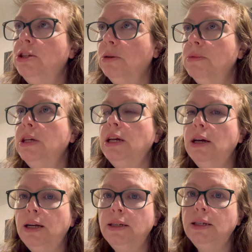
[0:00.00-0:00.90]
Tom's here
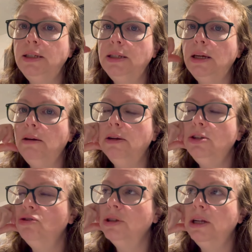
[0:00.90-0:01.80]
and Daddy's here, and
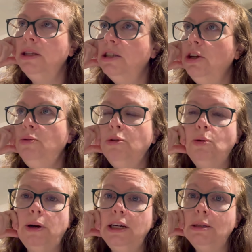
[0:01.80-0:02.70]
it's just like there's no
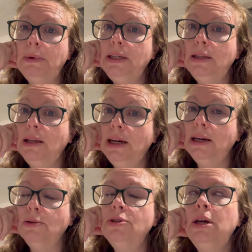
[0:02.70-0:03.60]
quiet space in the
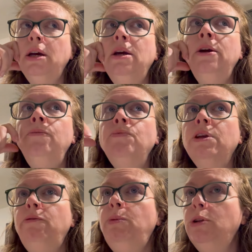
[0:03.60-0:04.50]
house.
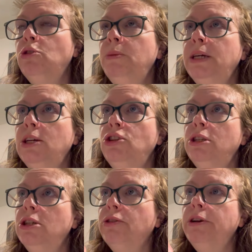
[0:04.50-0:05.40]
If we'd have come in the
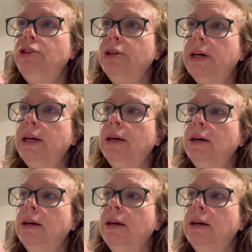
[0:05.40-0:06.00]
kitchen to crochet,